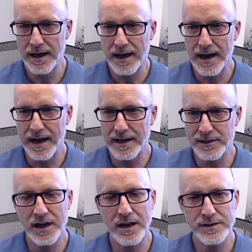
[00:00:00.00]
And
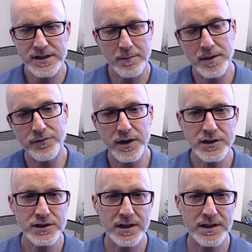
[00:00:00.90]
you have some
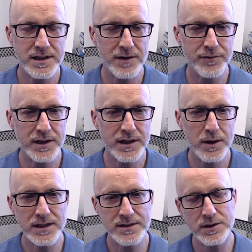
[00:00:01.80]
inflationary stuff in the
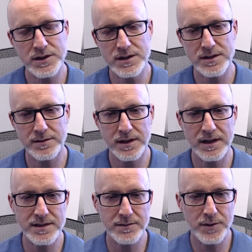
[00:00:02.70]
US, which isn't
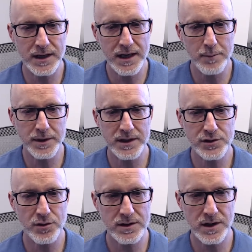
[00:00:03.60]
really helping the
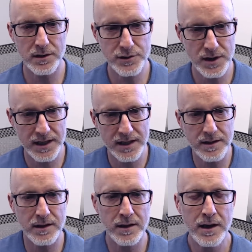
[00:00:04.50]
short dollar trade
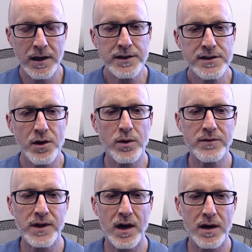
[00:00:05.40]
either. So
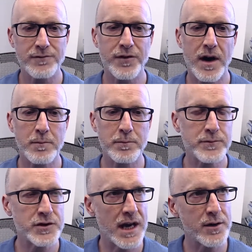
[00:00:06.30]
we've gone from
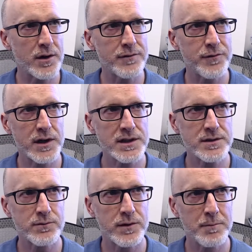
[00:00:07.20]
January 1st,
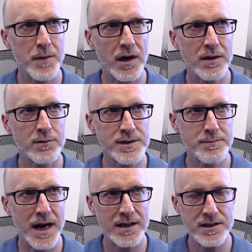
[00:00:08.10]
the market was
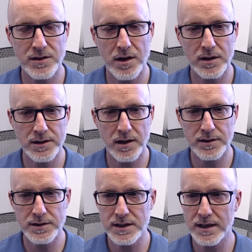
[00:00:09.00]
max long
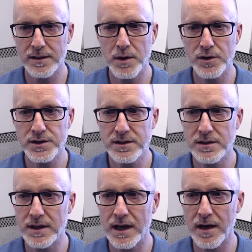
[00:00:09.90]
dollars, like the most
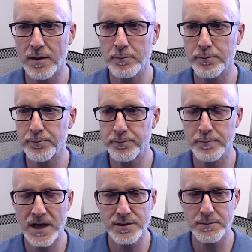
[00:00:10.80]
that our
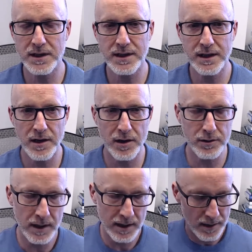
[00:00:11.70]
measurement can
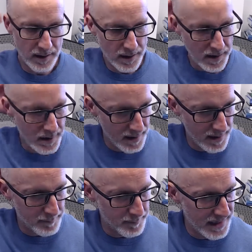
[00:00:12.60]
go.
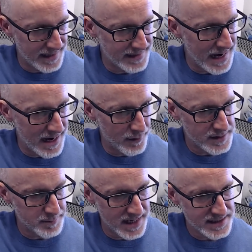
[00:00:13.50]
And now
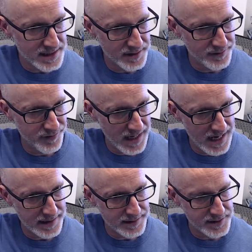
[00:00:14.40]
it's basically
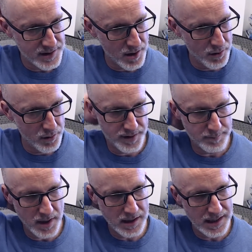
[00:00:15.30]
flat. So the
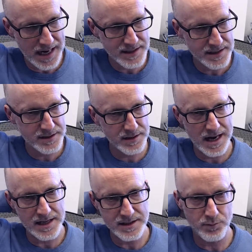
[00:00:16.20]
market
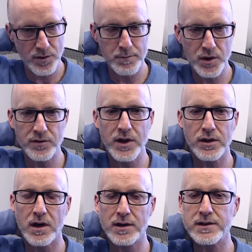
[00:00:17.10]
has removed the
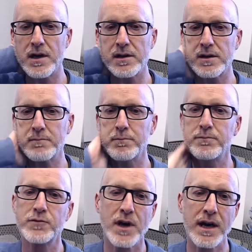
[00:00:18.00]
long dollar
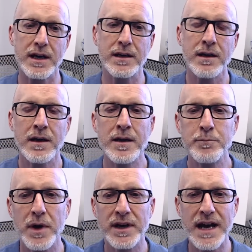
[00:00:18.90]
trade,
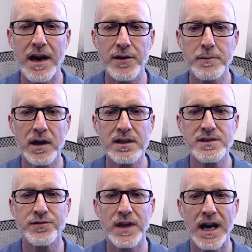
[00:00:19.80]
but now the market's
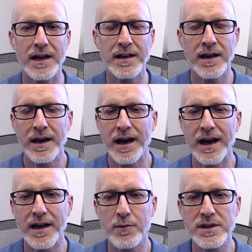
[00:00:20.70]
flat.
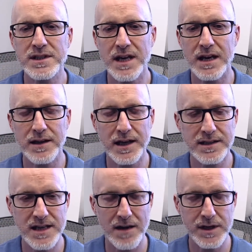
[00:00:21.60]
And I would say like
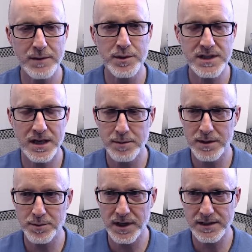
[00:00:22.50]
70% of
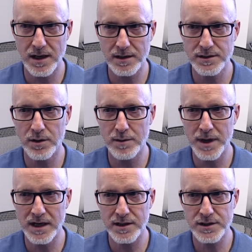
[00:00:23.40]
people I talk to are
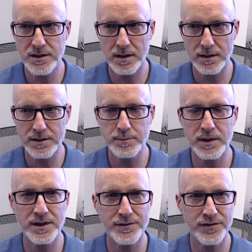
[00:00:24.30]
bearish dollars,
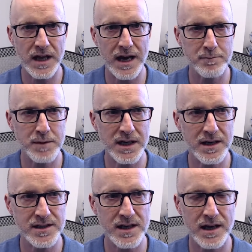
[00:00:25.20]
but they're flat
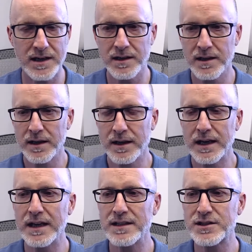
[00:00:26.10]
because like
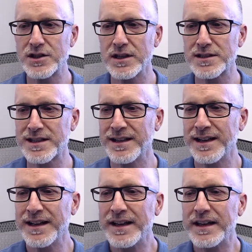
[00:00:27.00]
it's just
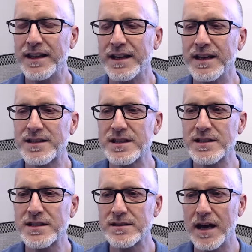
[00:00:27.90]
it's this.